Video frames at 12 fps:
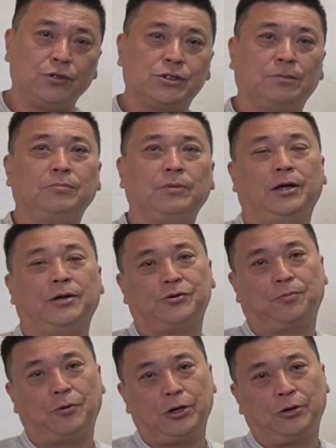tourism
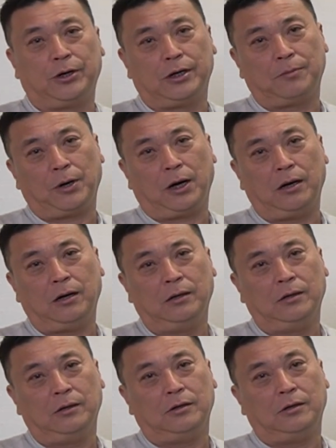entrepreneur in
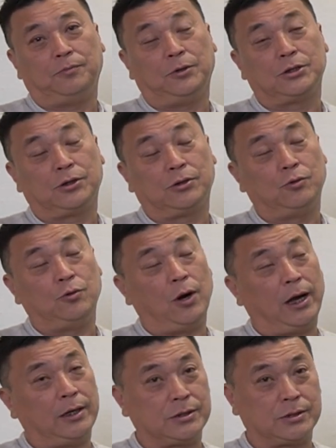Nepal, a person who
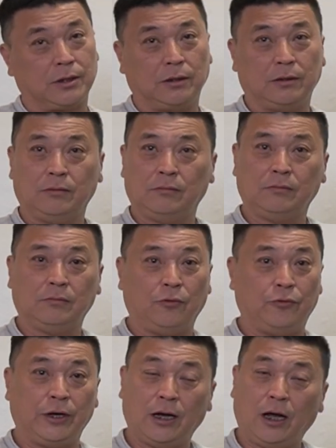has a uh,
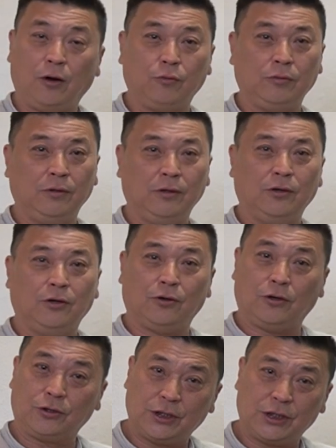renown
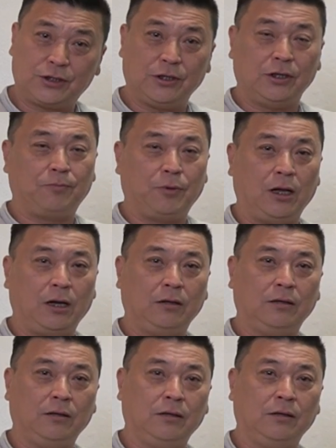not just in
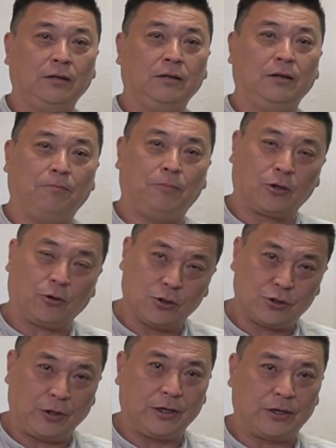Nepal but
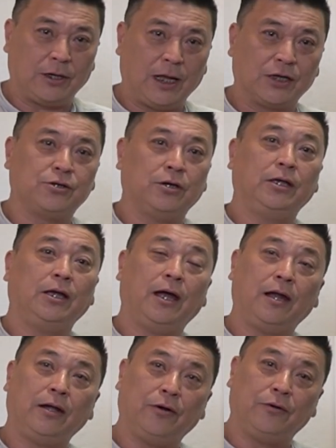also internationally.
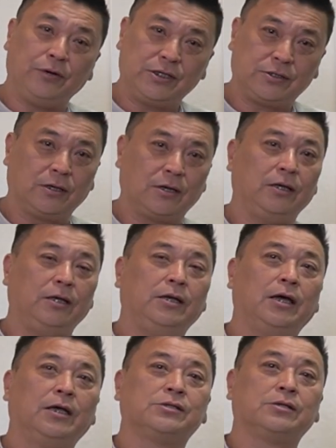And recently,
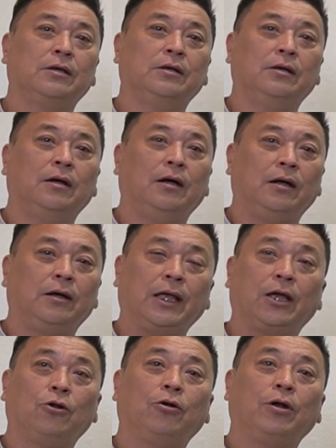he has
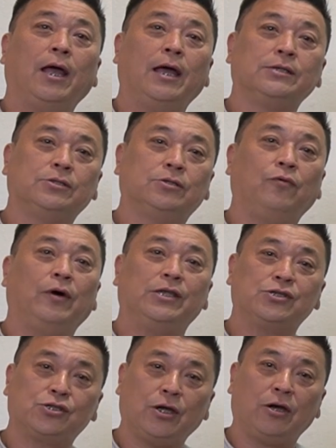taken on as the
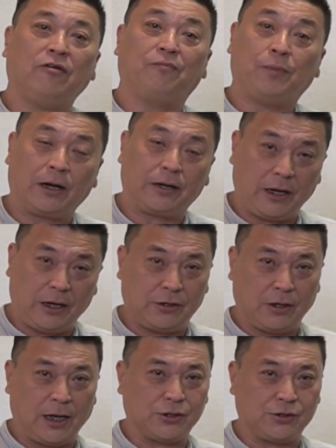vice chair of Pata
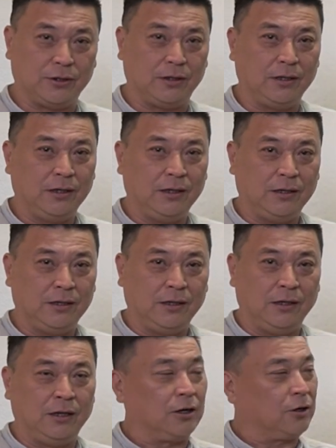International.
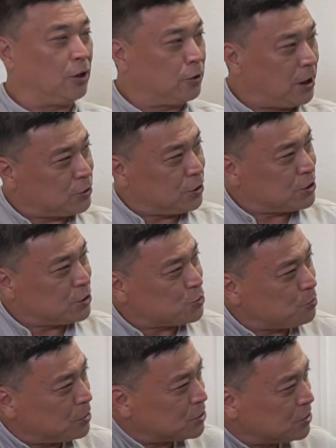Congratulations,
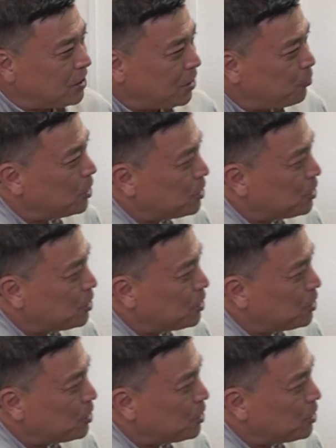Suman sir, and